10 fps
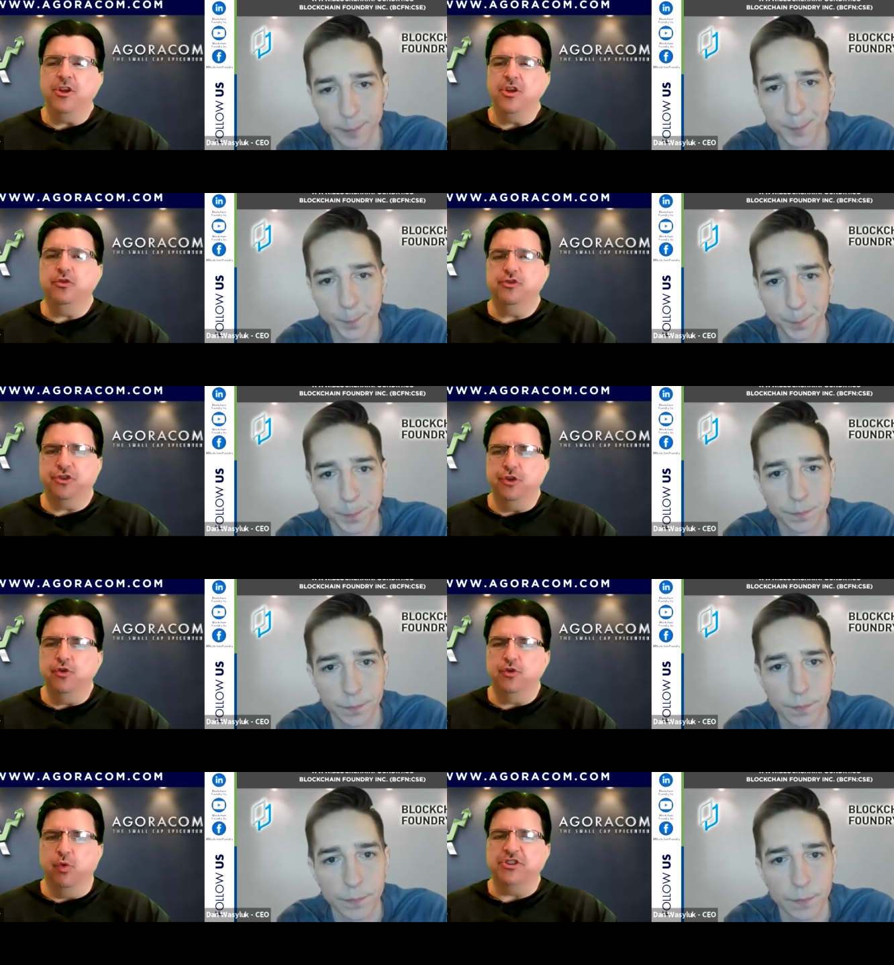Speaker 1: you
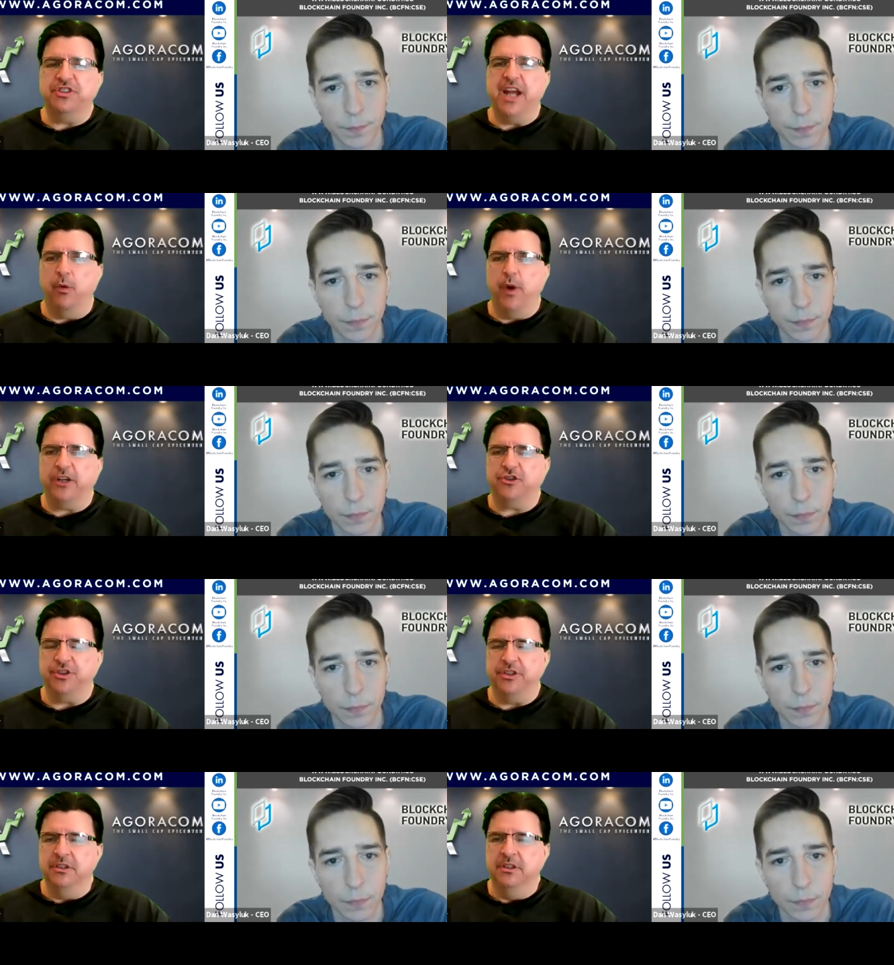choose which
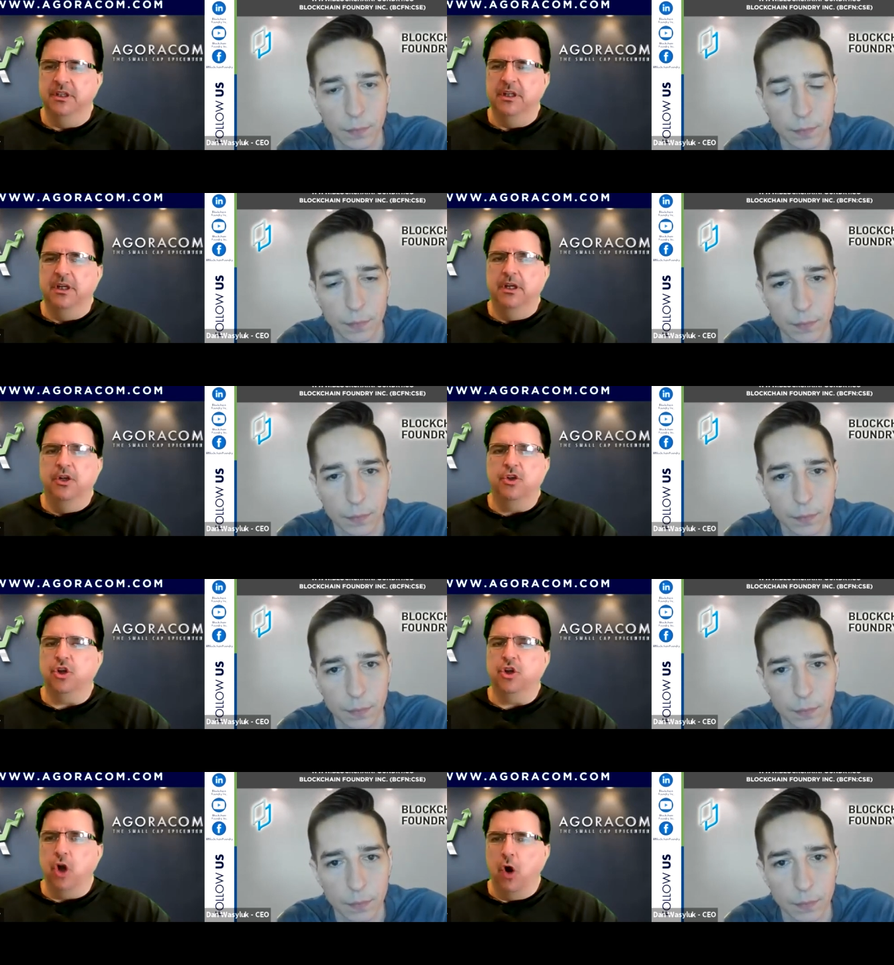direction
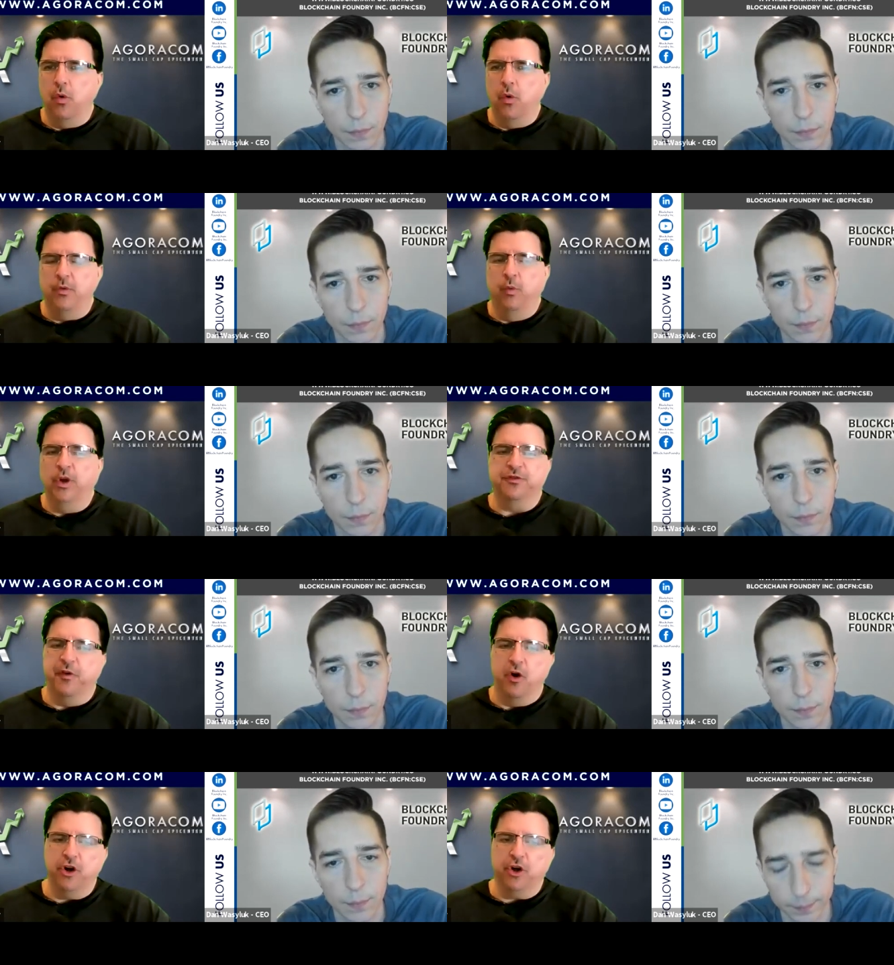to go in which
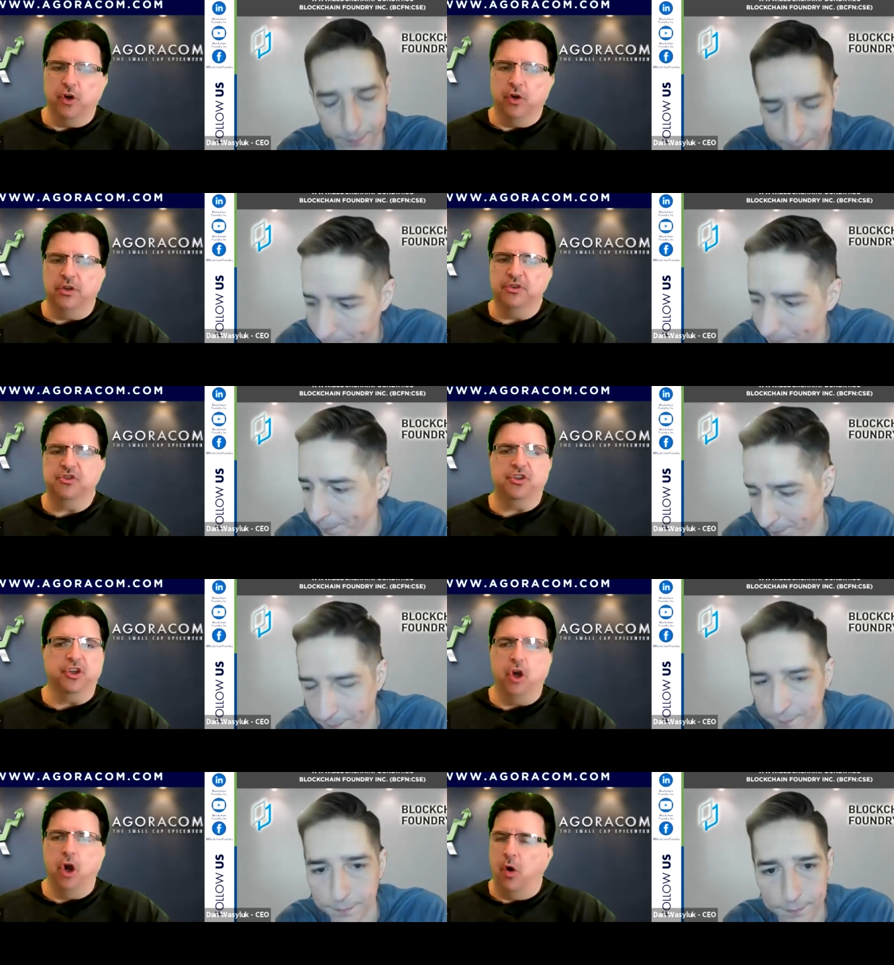vertical
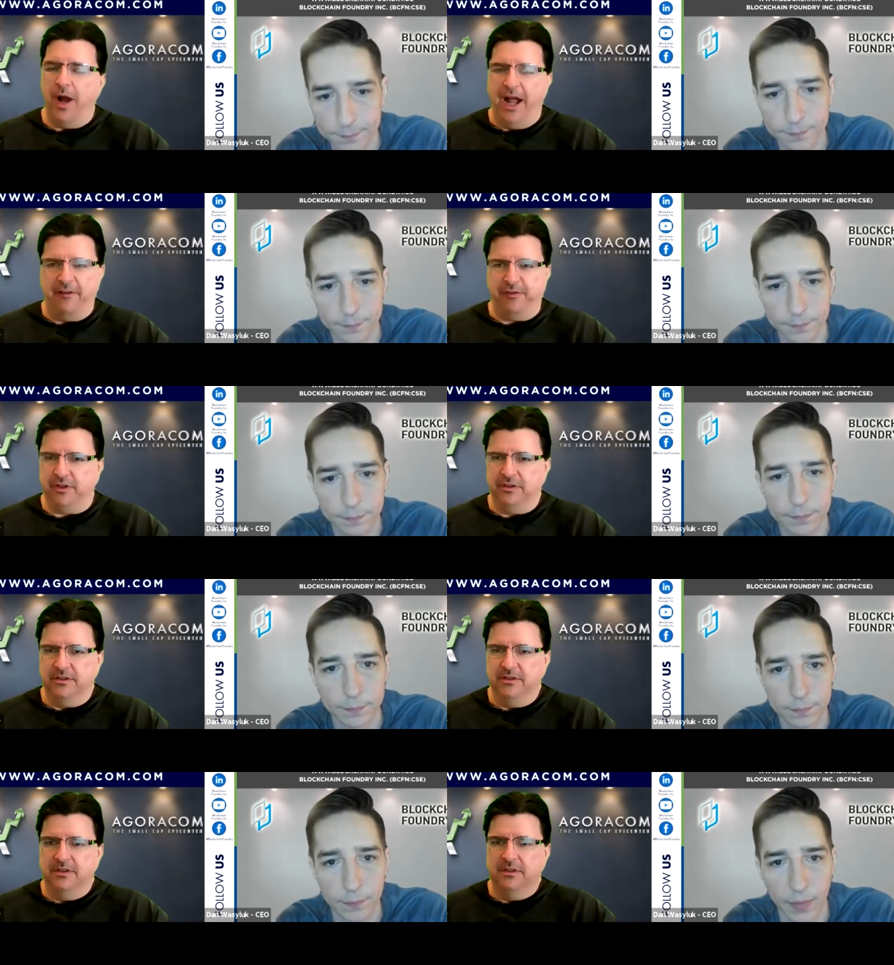to go after
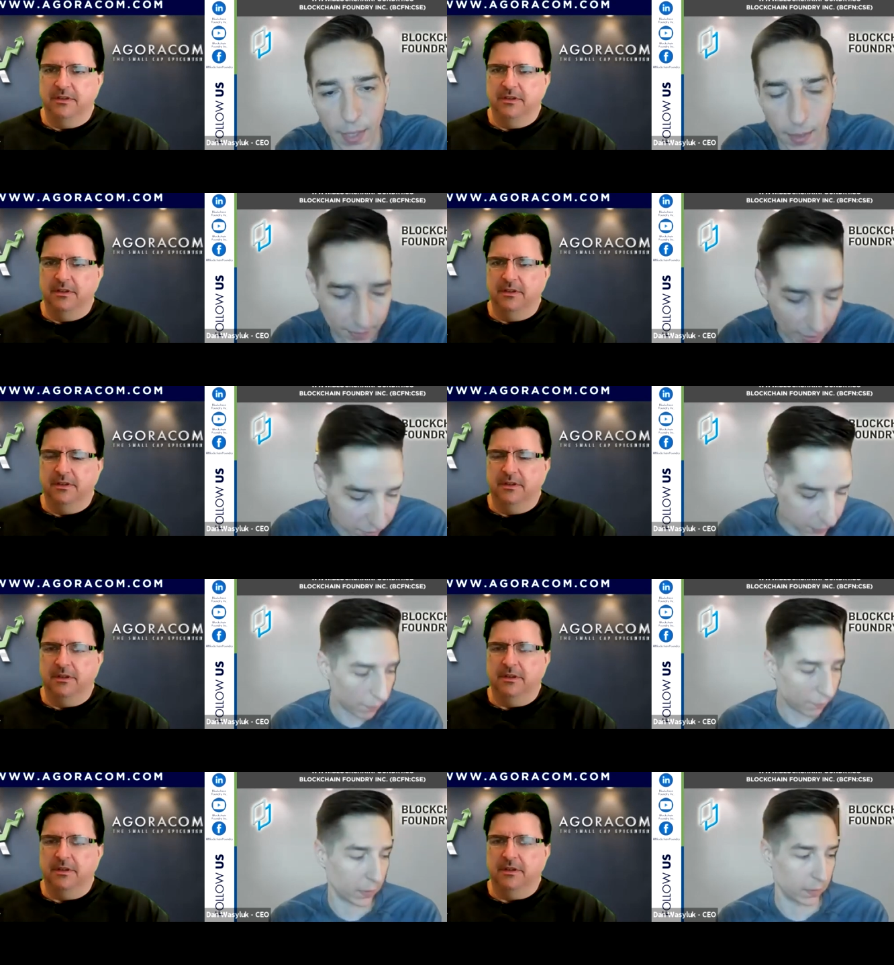
Speaker 2: yeah that's a
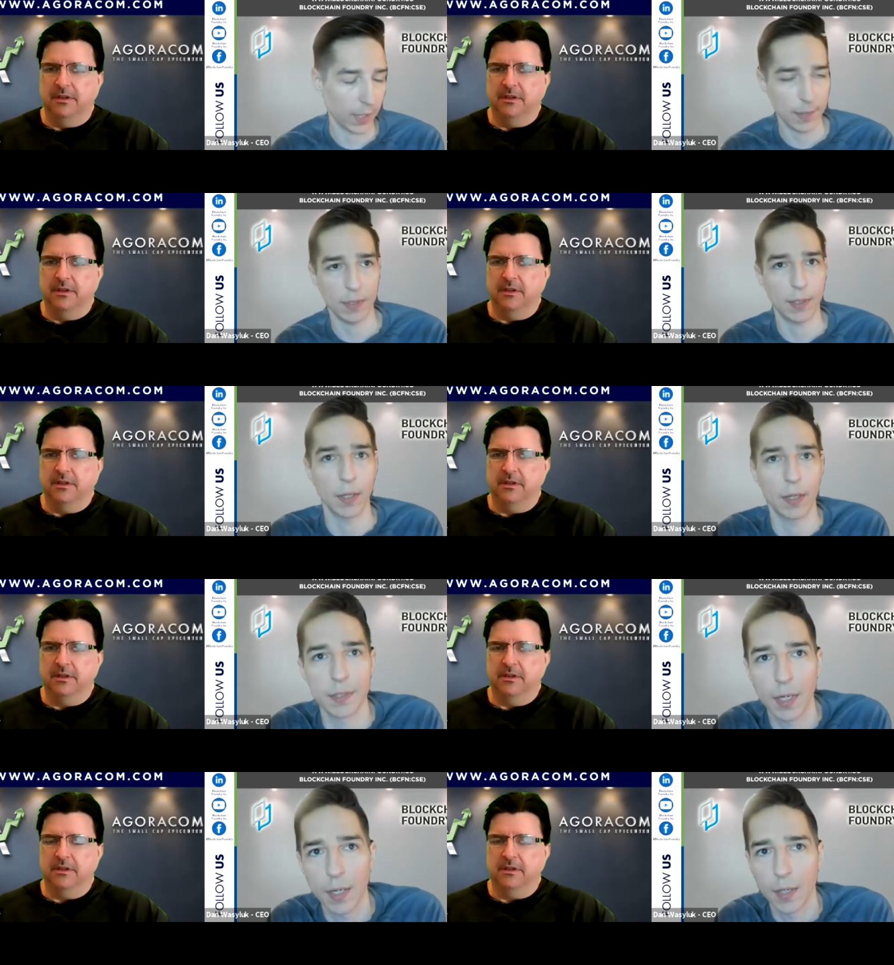tough one right
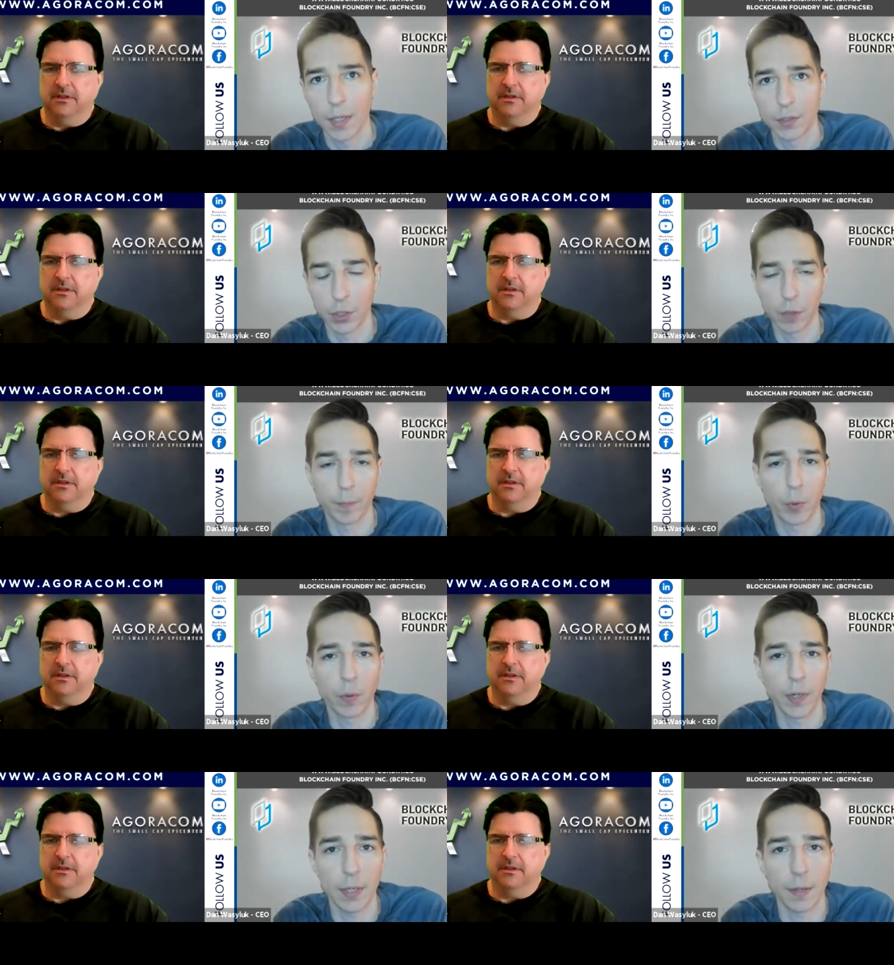because to your
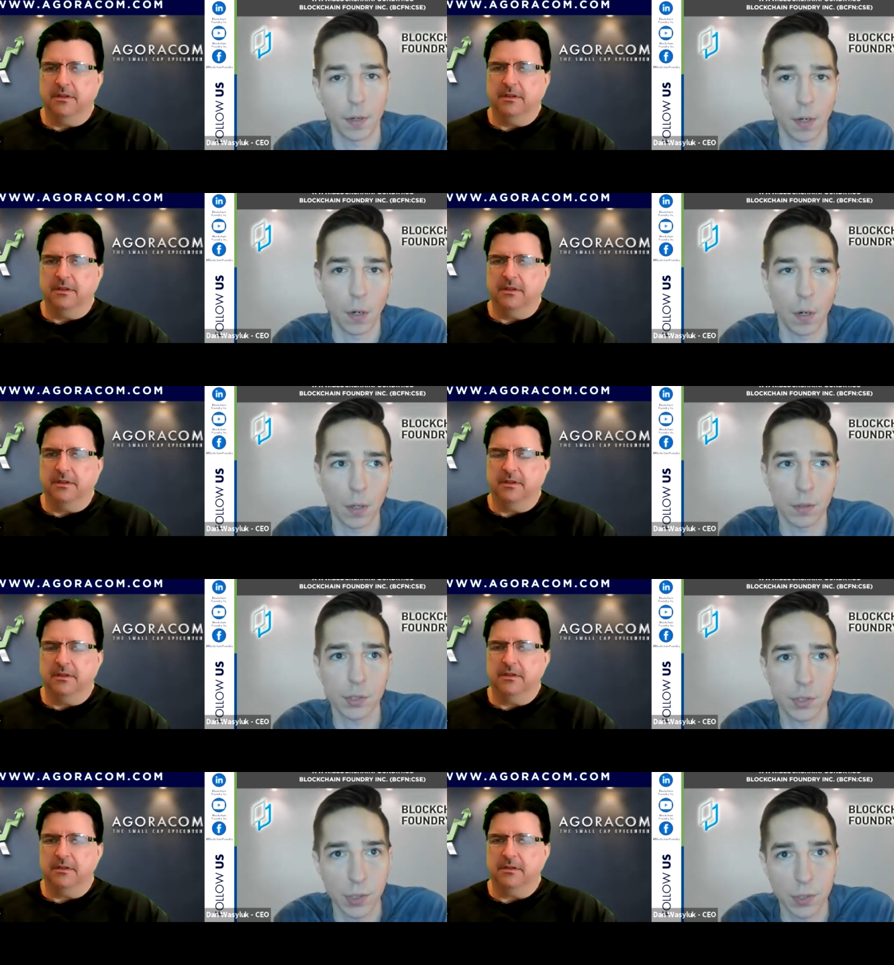point, there are
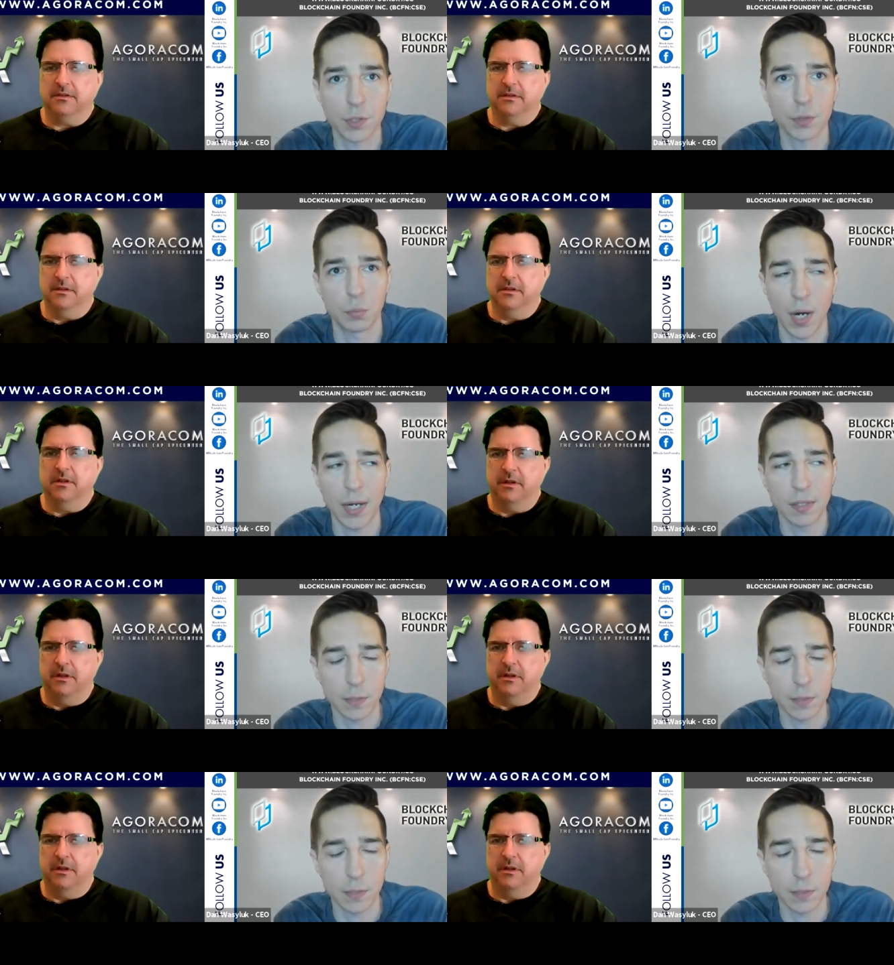such a wide